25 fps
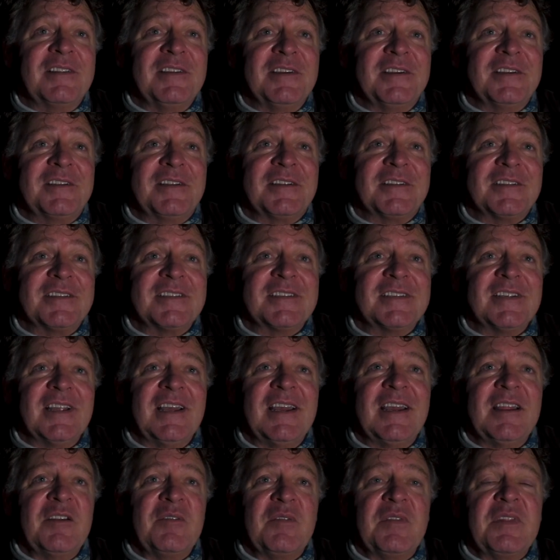turtles,
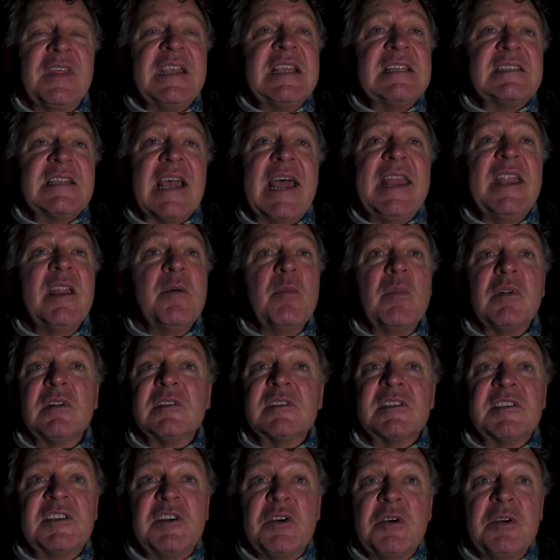and these
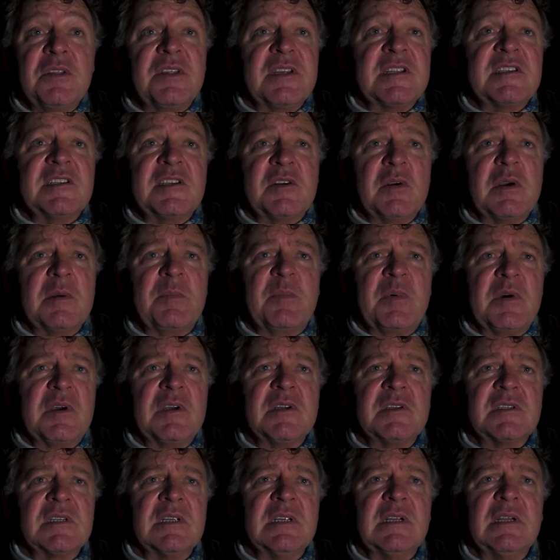animals do this to a
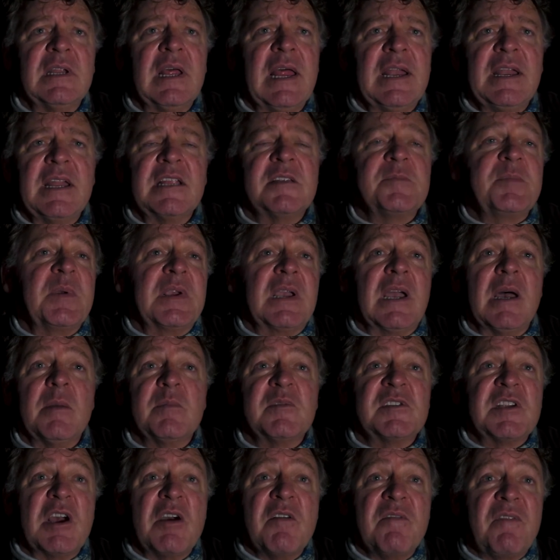person, and it's
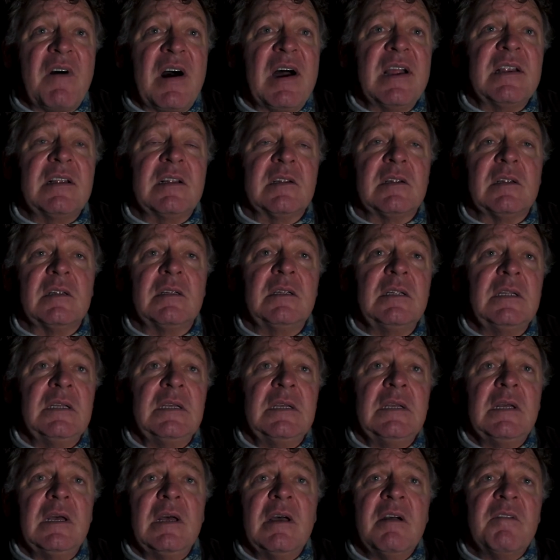become so vital
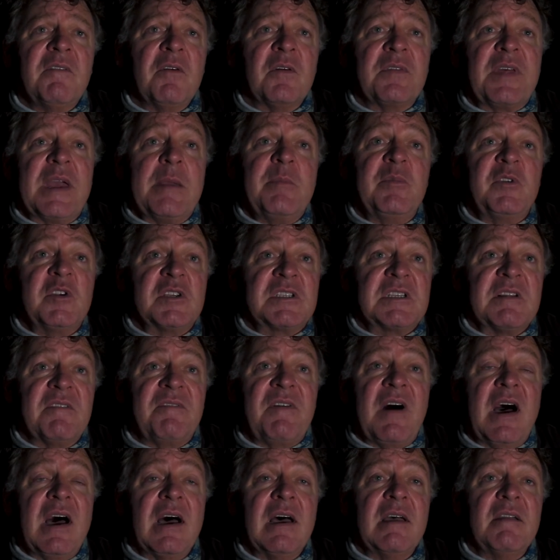for them to
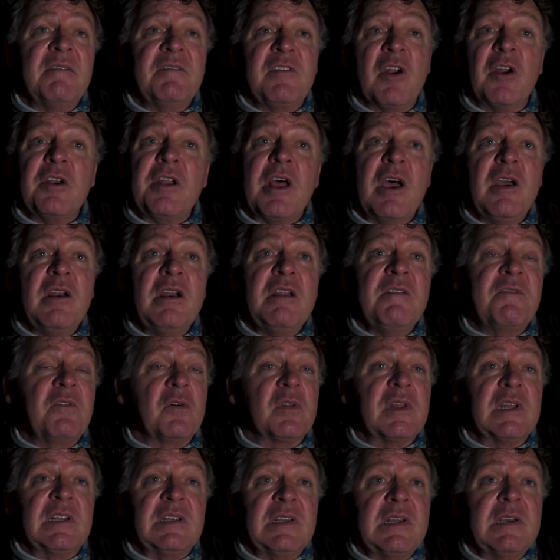survive, not only
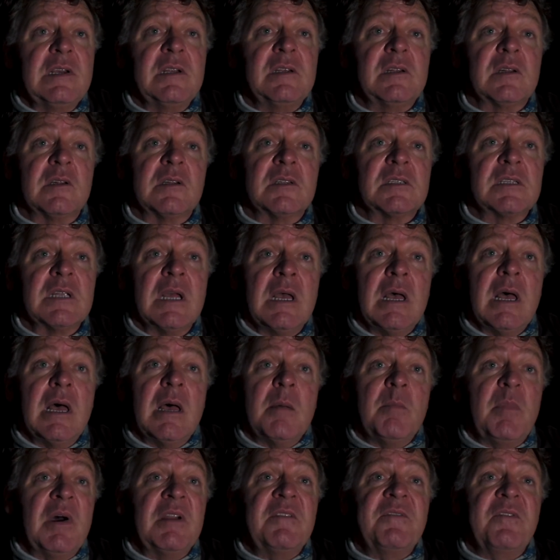for the turtles,
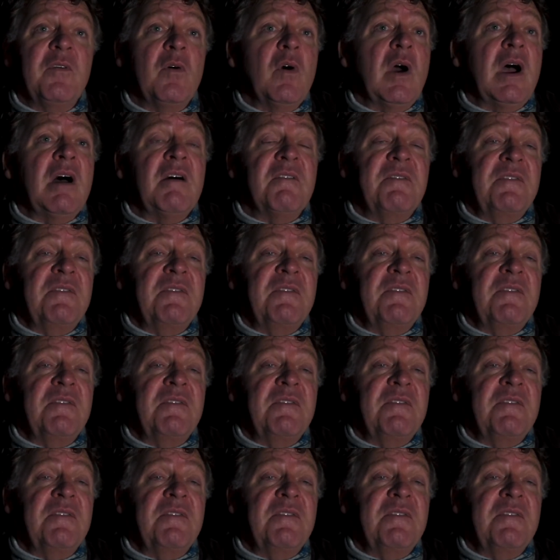but for our